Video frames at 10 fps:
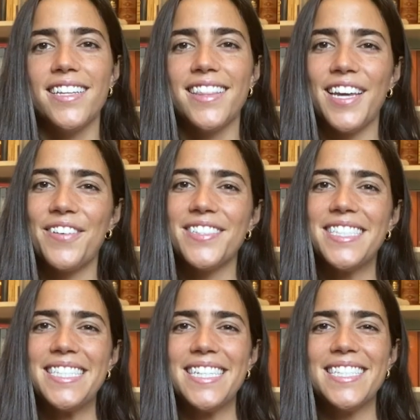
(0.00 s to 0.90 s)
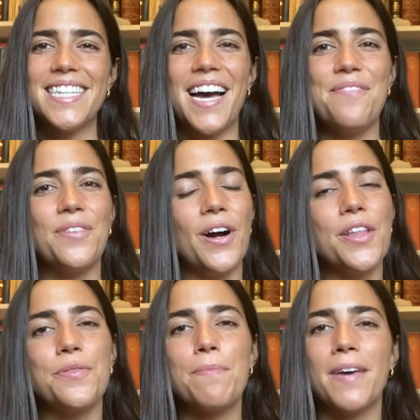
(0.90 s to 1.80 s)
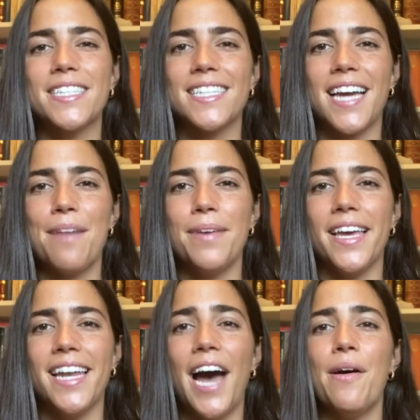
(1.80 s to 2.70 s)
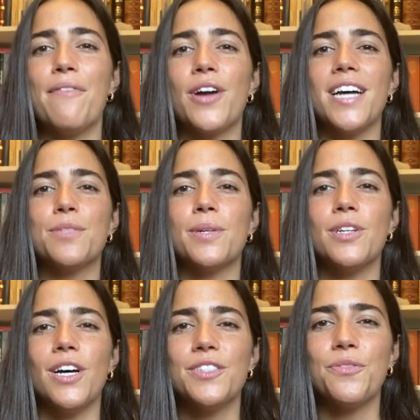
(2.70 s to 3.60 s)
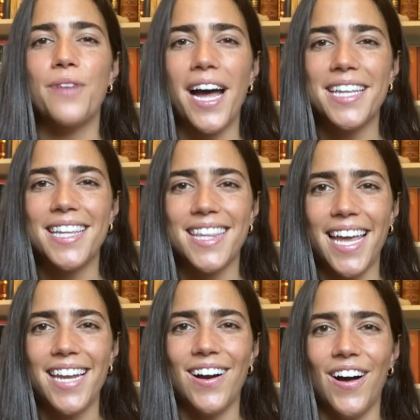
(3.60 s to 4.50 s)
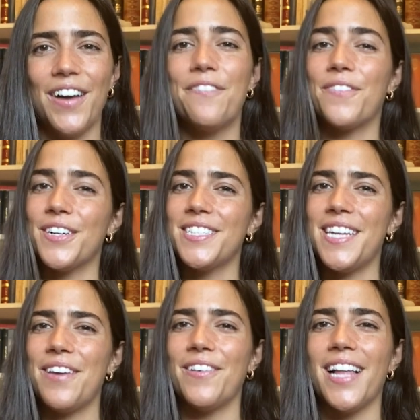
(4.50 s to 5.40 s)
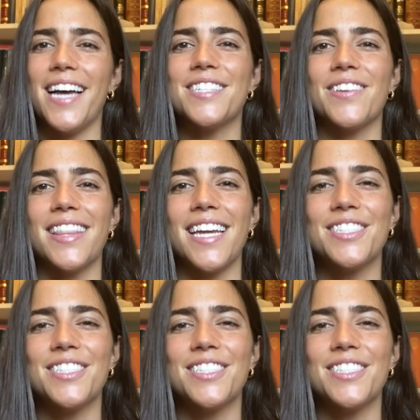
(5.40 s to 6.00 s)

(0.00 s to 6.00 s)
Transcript: There was still time for all three picks to come in. However, as Ronaldo rallied late on, first equalized with a